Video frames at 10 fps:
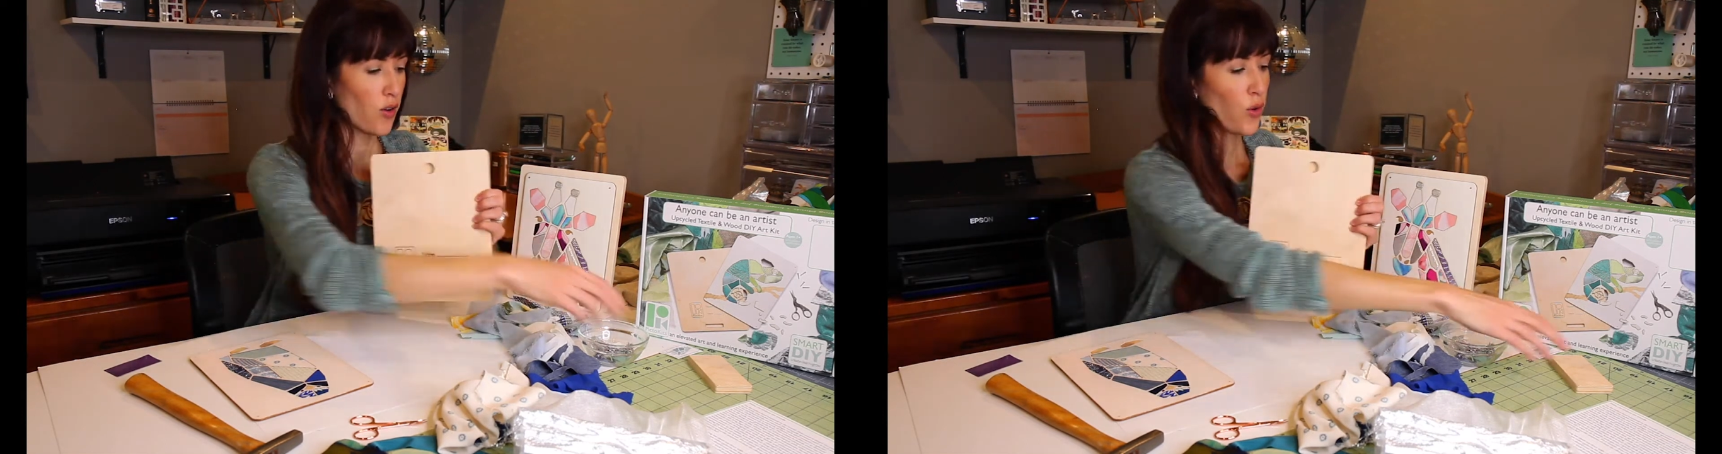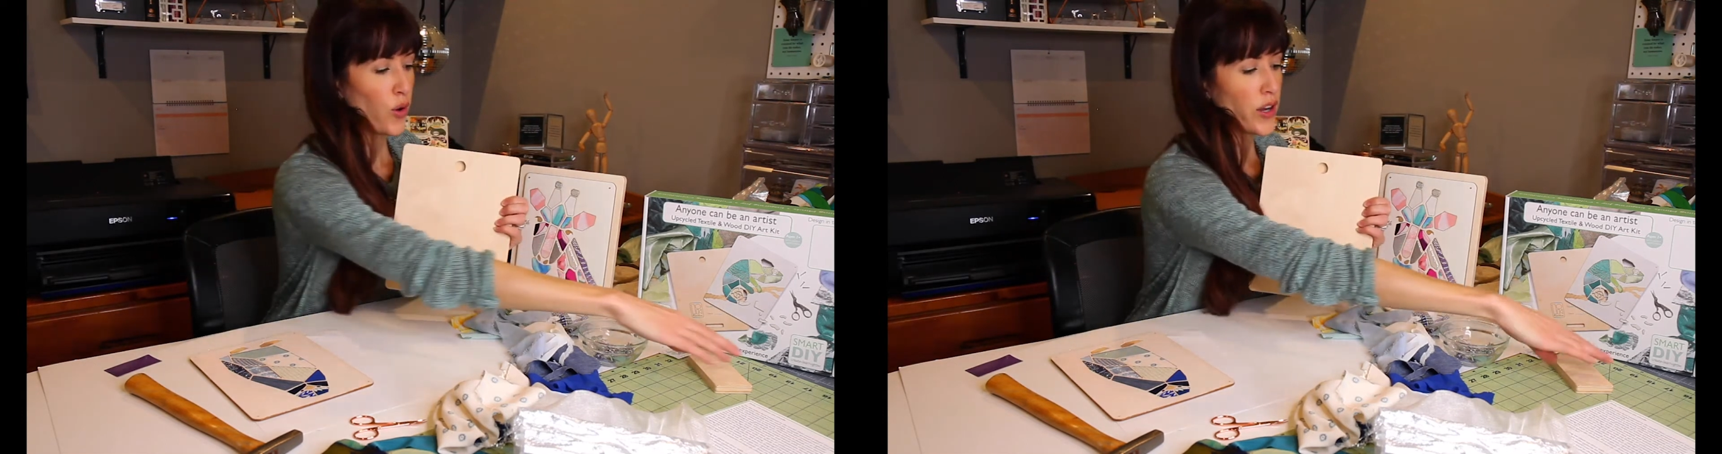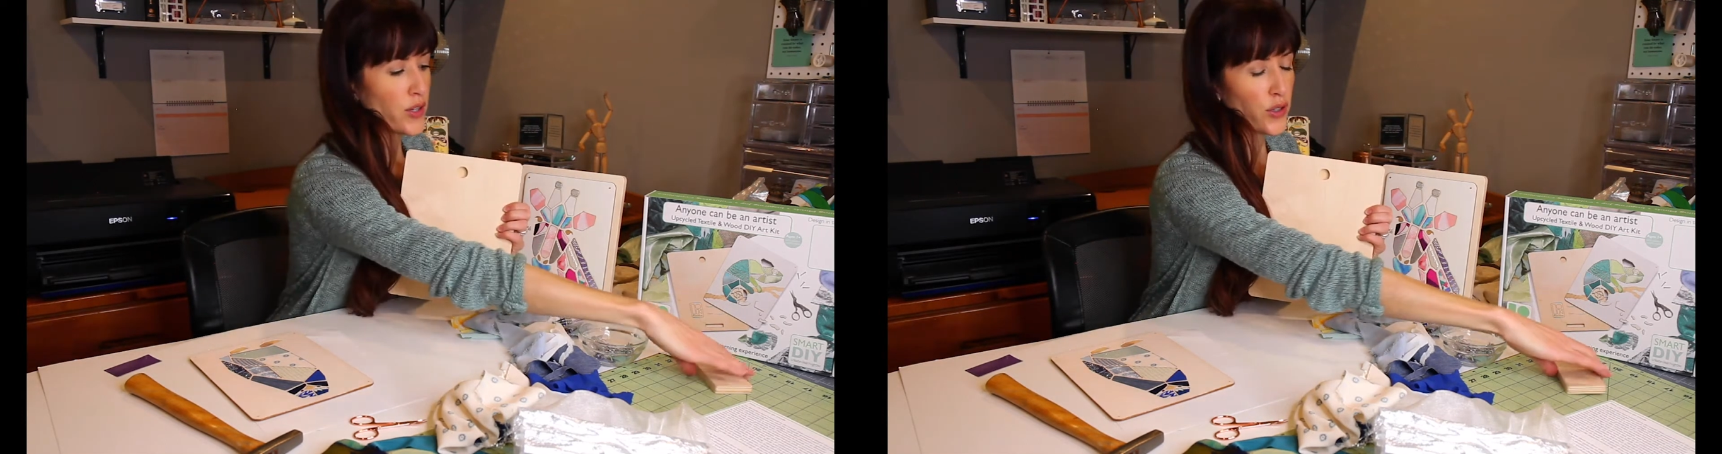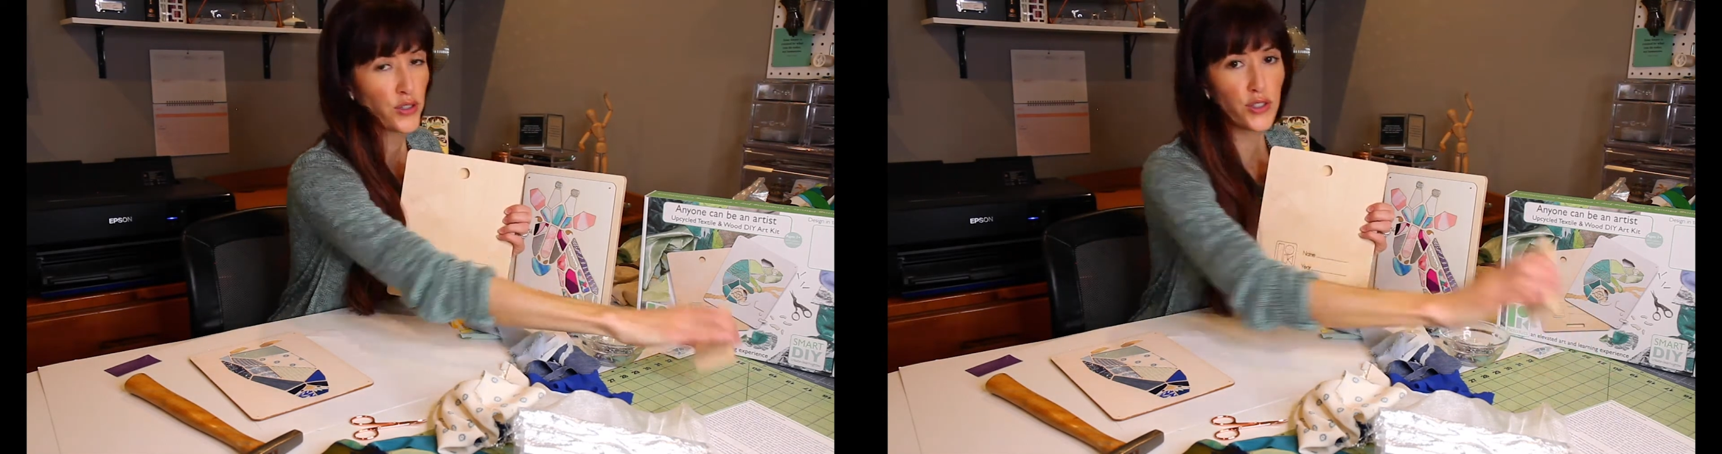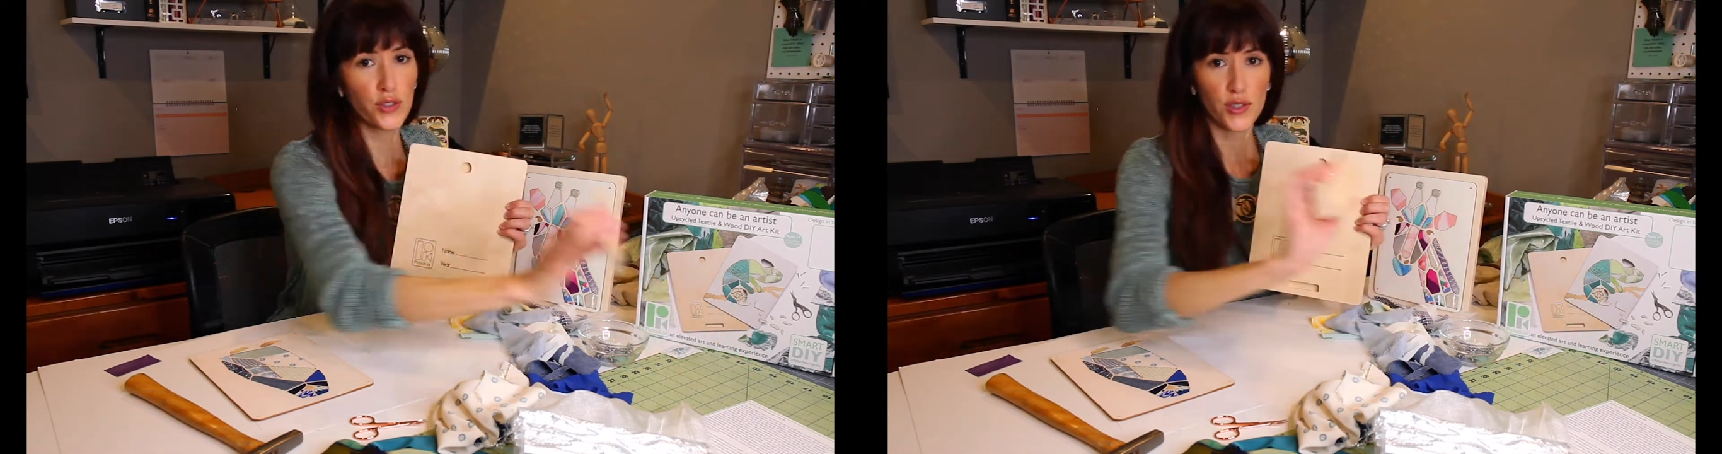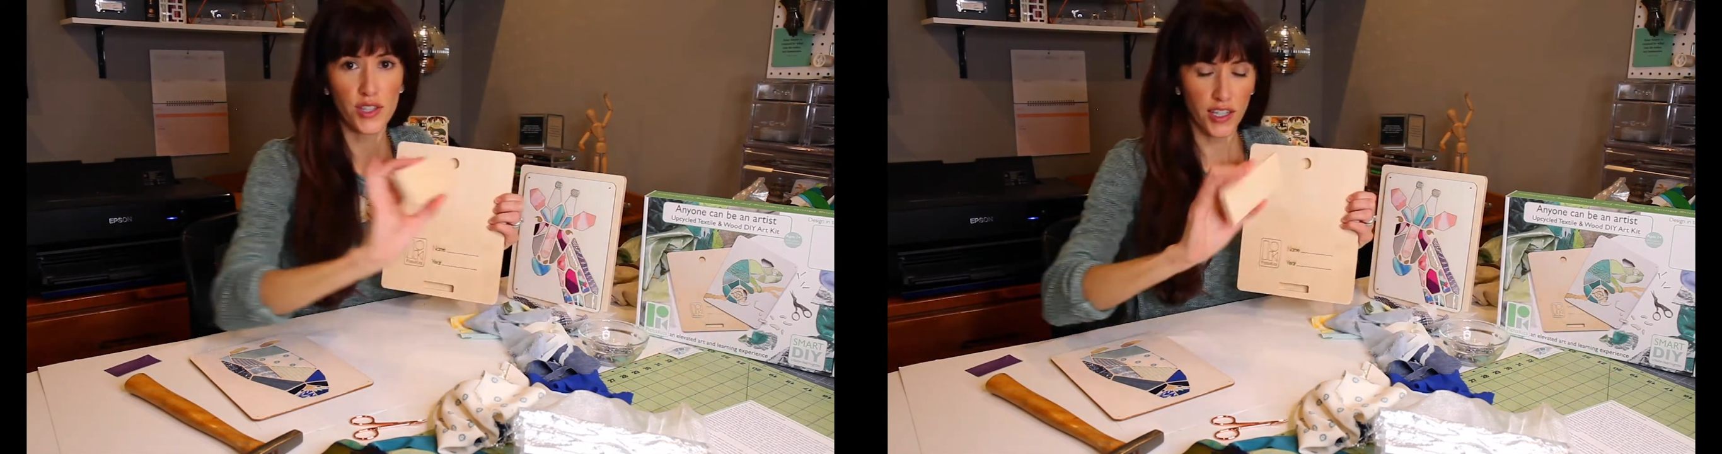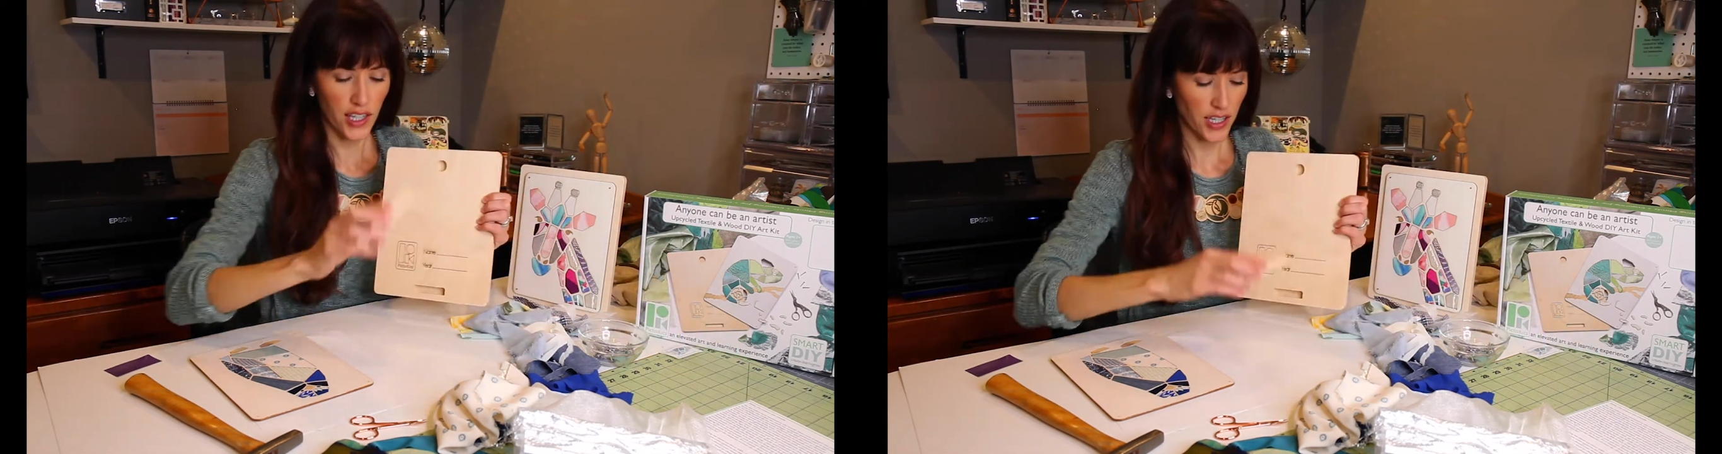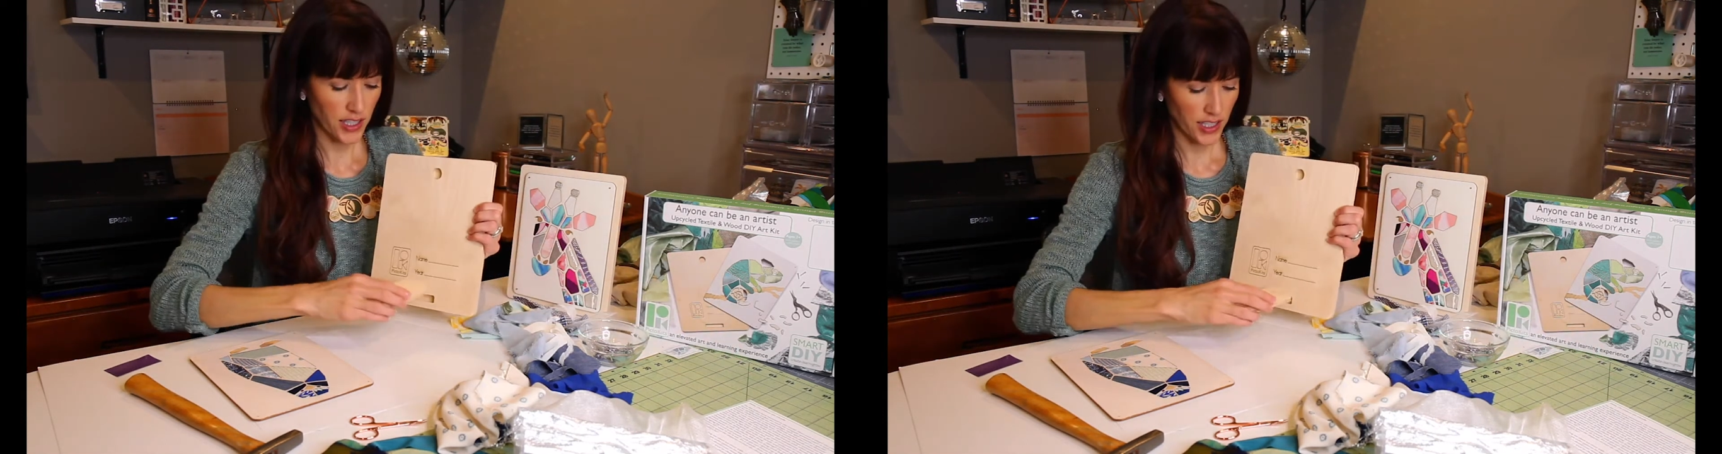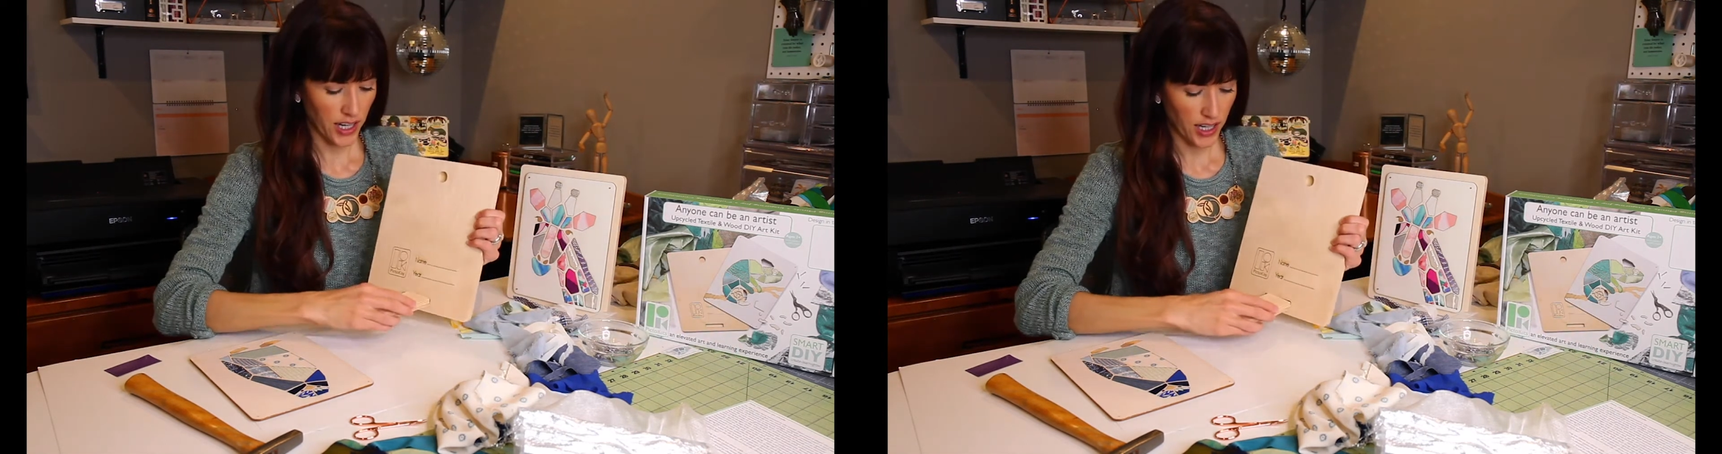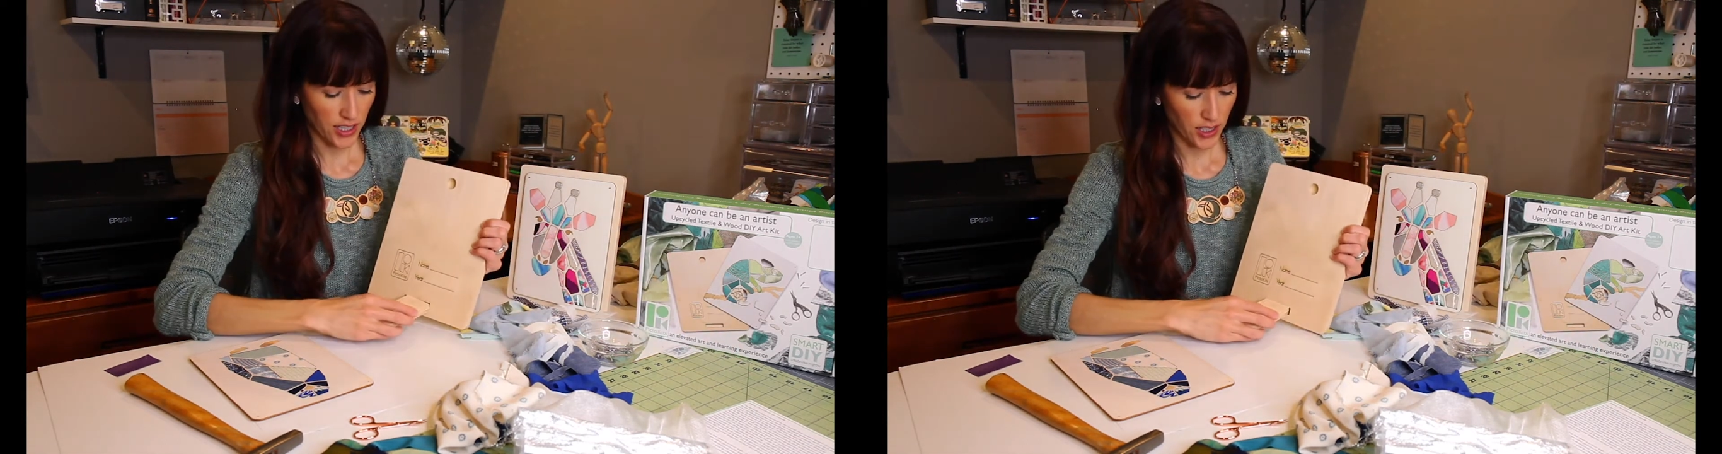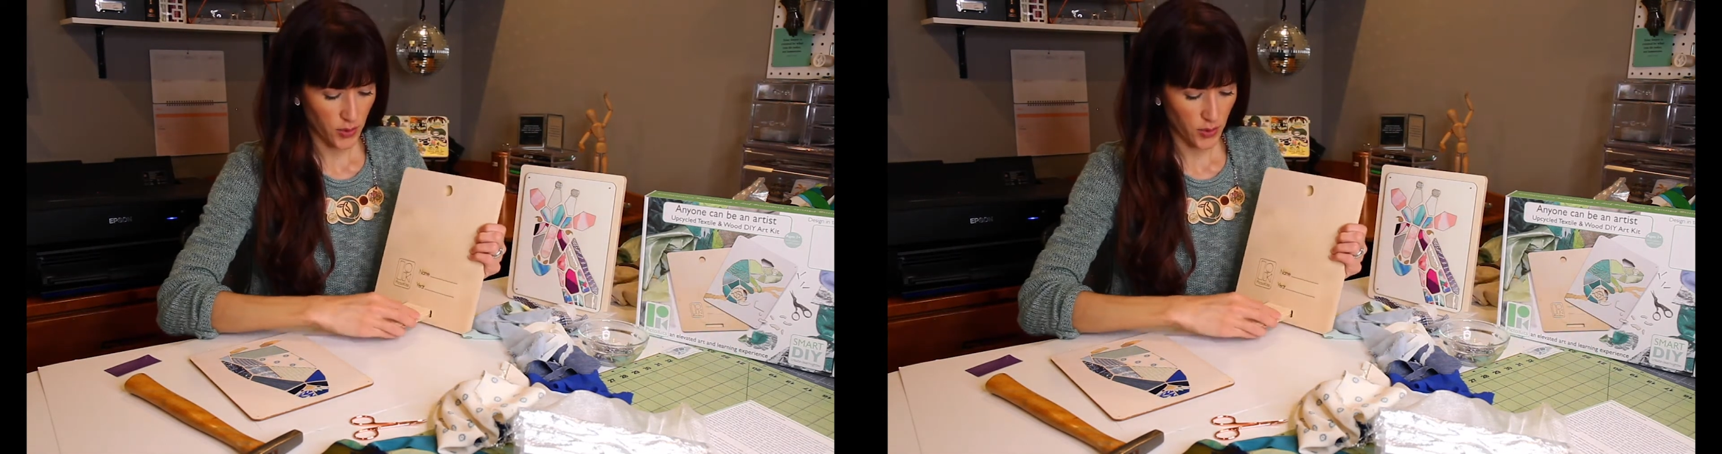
or you can use the kickstand